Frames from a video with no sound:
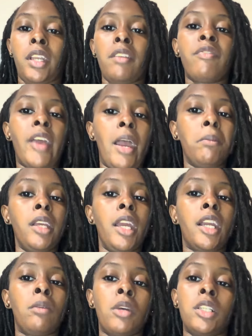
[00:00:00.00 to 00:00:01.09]
Family and
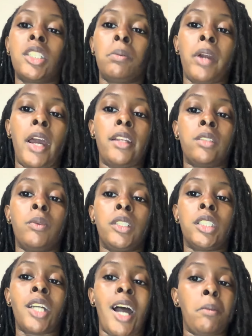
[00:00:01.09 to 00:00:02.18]
community practice, which
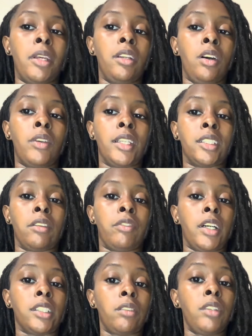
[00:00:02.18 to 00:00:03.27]
is commonly known as the
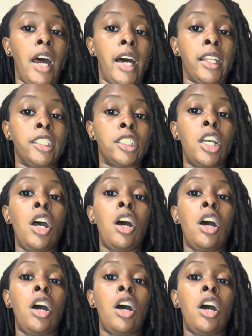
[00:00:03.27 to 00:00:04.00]
funds of knowledge,